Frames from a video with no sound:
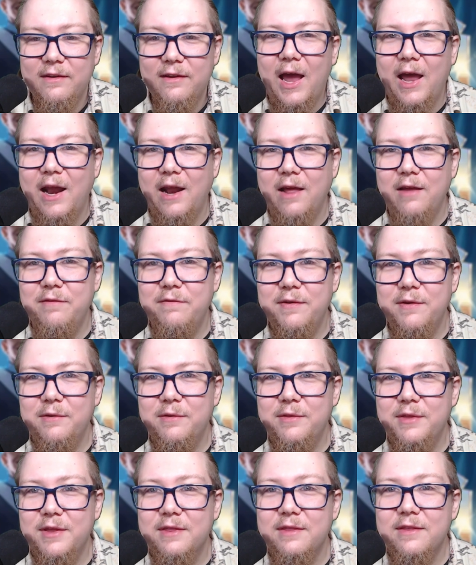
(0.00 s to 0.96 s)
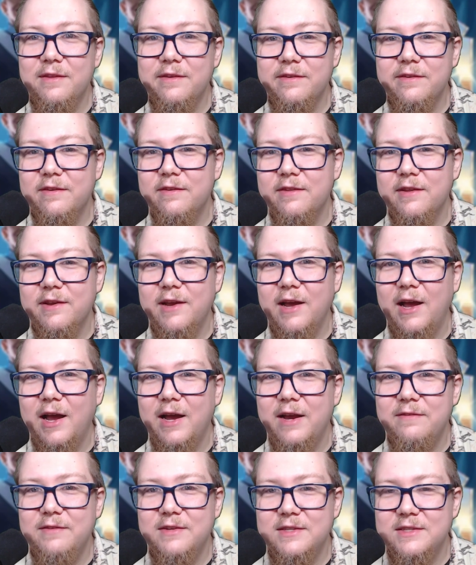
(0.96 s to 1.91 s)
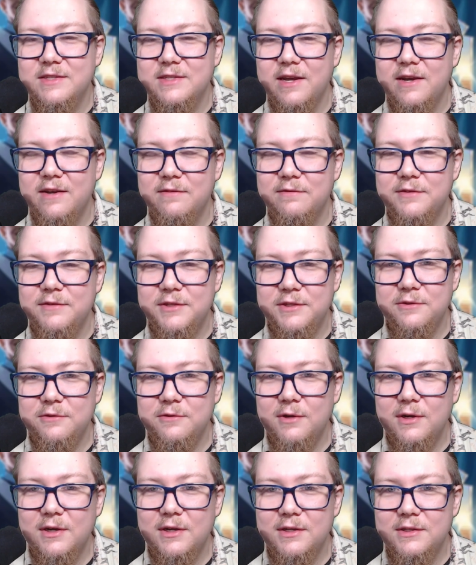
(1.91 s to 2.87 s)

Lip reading: And I feel that this is the kind of incentive too,